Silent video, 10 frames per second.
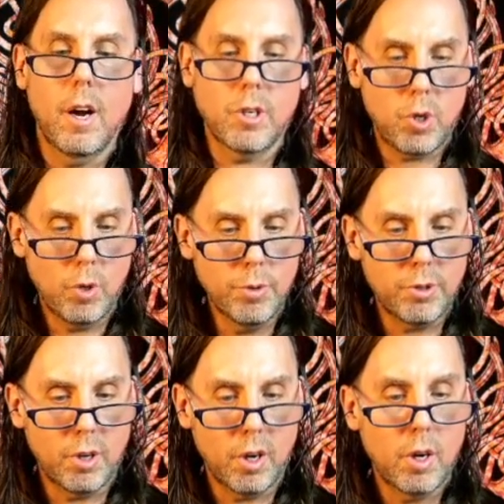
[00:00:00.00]
a
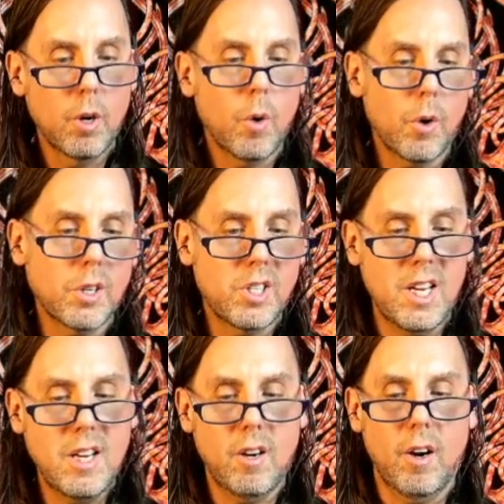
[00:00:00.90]
truther, or a
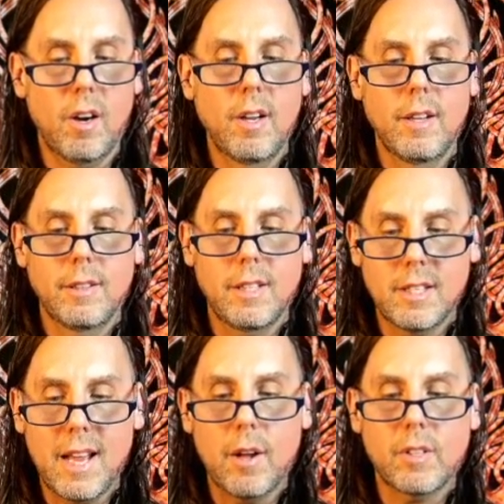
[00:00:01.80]
seeker,
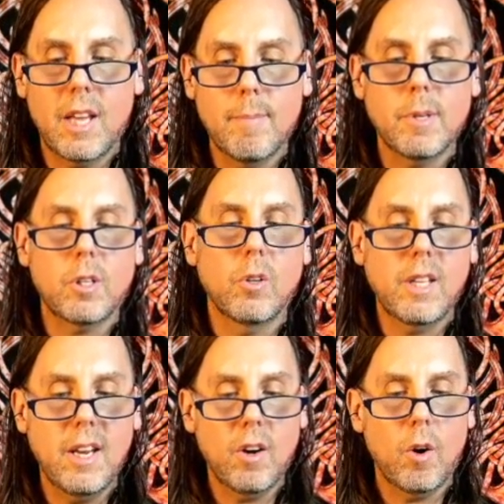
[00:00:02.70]
this alchemical
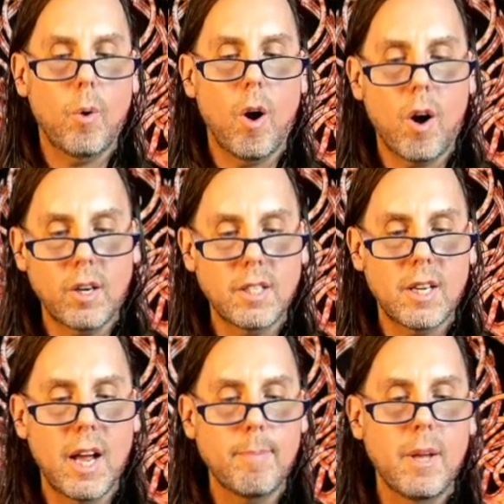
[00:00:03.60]
hero
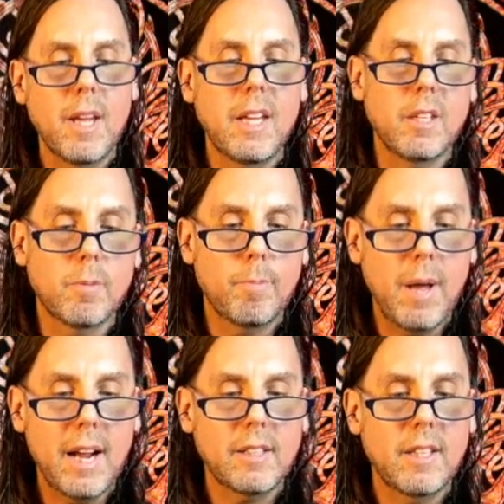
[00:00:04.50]
archetype is
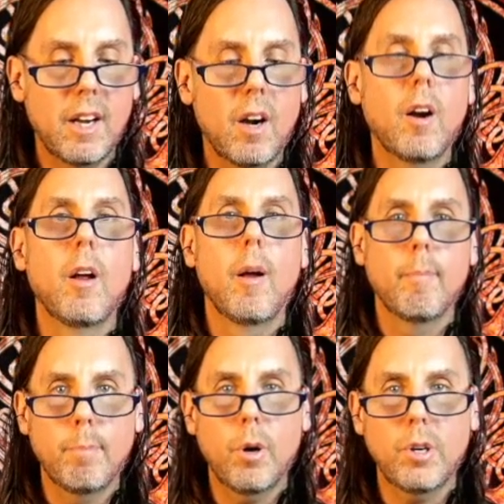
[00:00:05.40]
back there
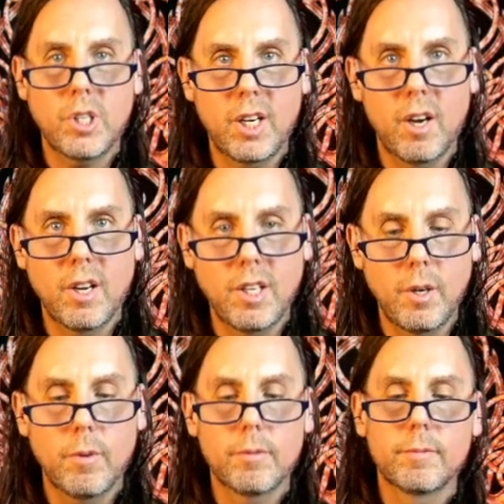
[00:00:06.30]
pushing on you.